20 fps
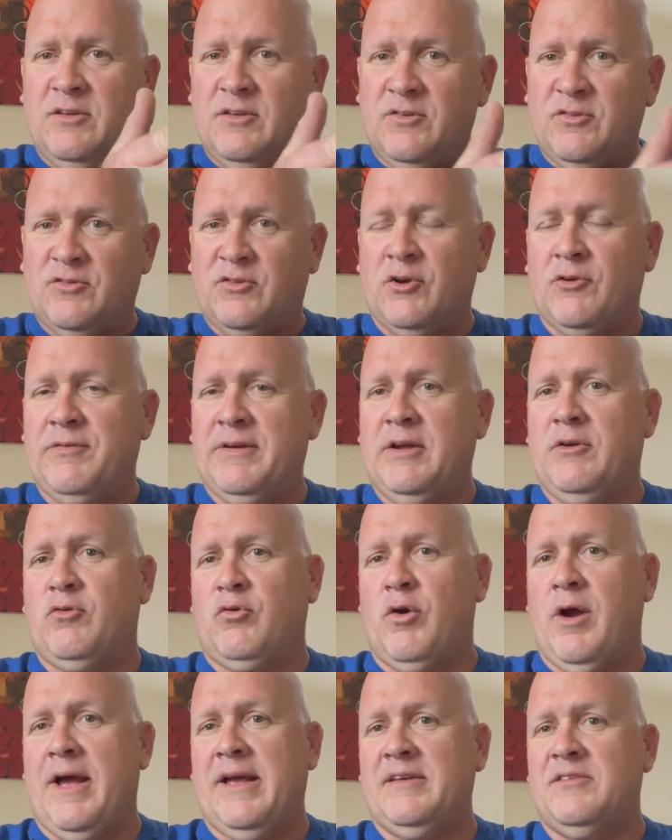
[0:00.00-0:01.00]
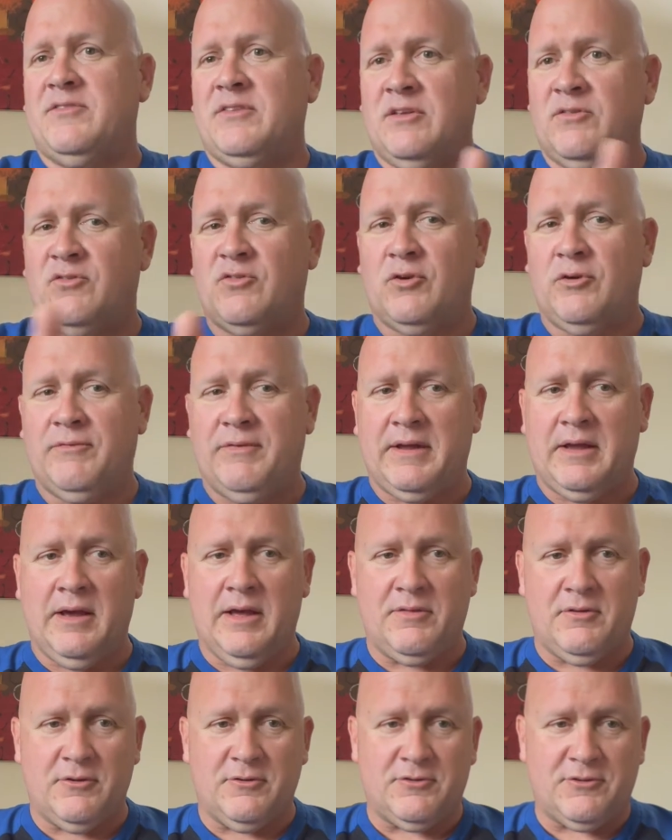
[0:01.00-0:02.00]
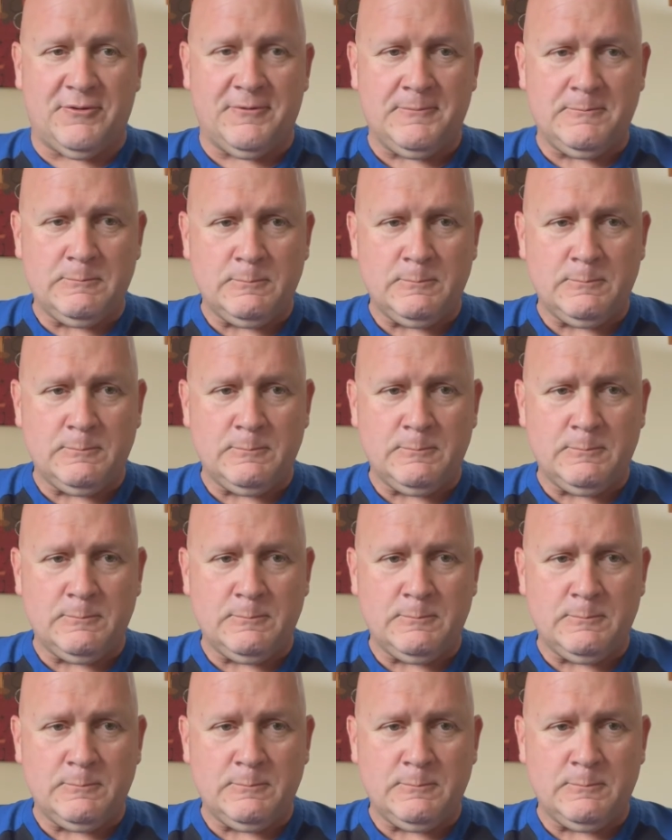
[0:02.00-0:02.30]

serving Christ and serving others.